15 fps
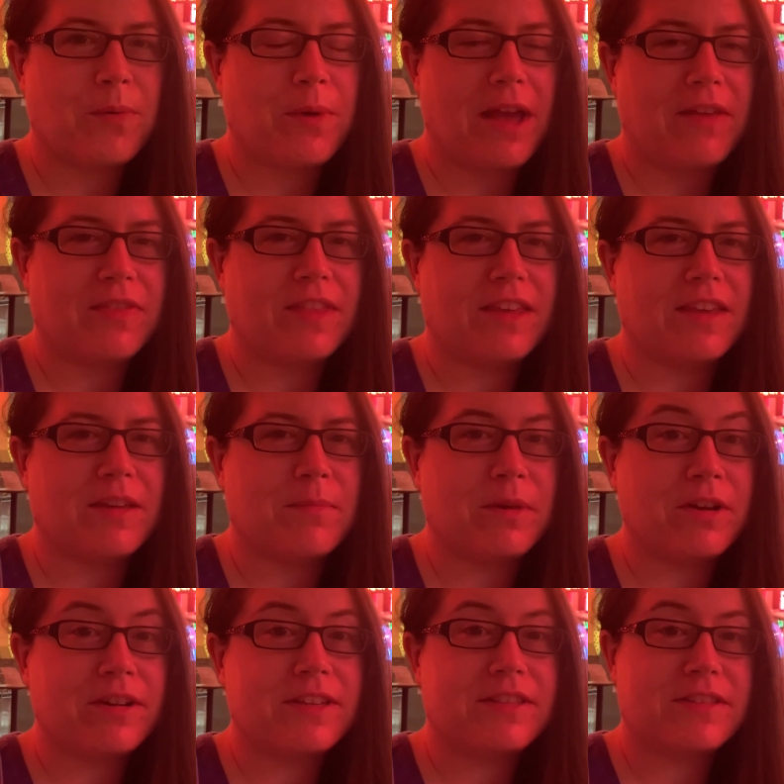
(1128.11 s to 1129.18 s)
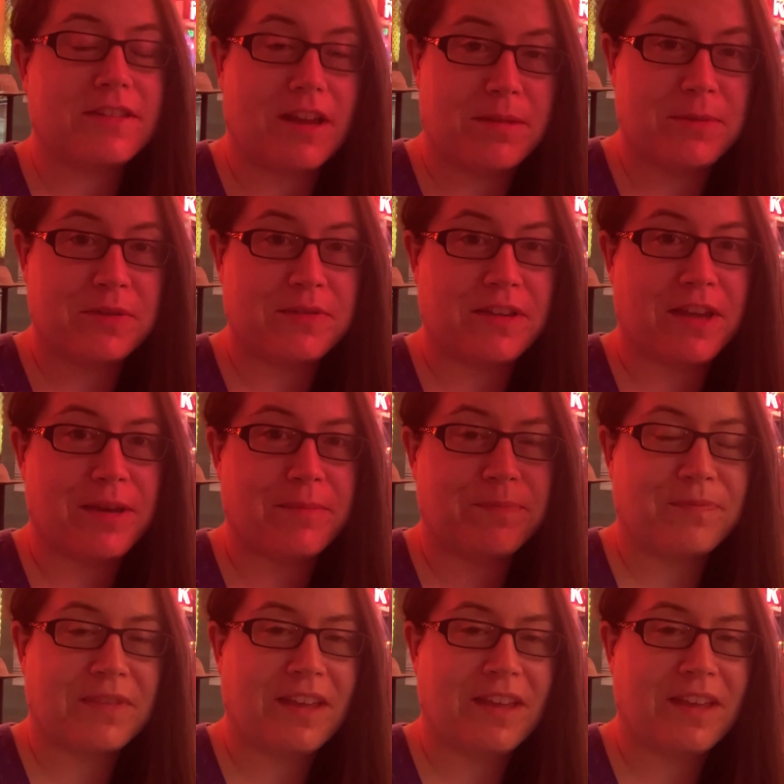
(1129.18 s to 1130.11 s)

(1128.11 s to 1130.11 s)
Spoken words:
at the American Sign Museum,